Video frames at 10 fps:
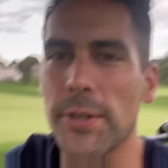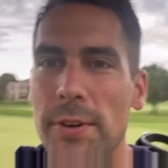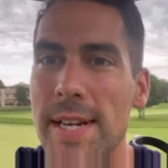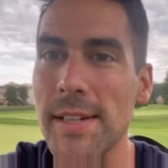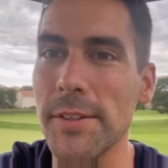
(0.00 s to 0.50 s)

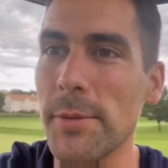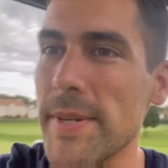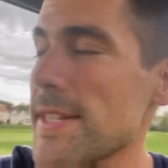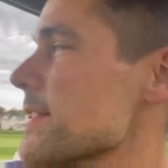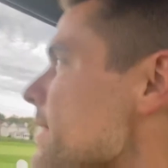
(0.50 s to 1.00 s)
green a little
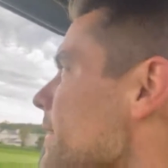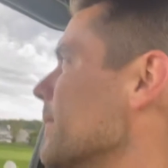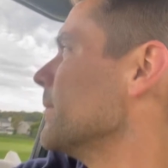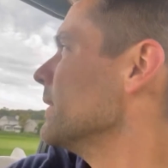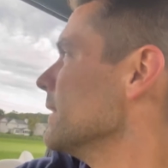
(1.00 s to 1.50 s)
bit. So
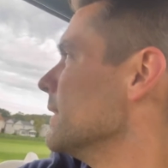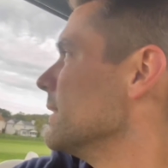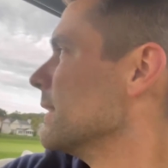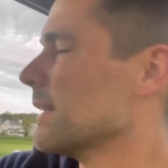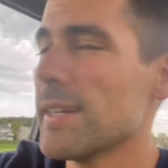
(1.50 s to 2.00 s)

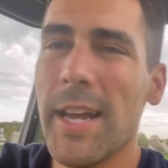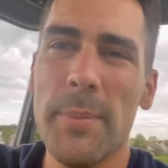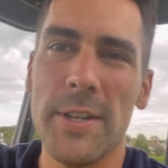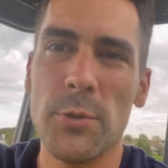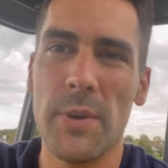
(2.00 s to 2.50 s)
got
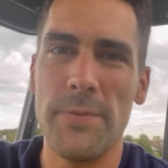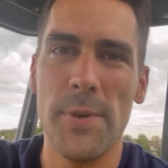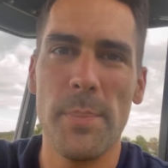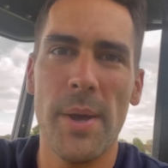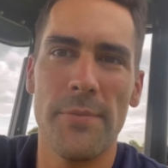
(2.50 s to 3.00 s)
about 20
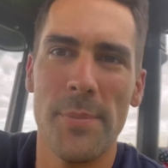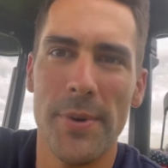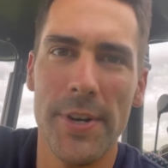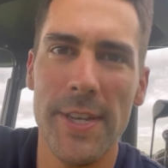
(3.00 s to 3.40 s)
foot putt for birdie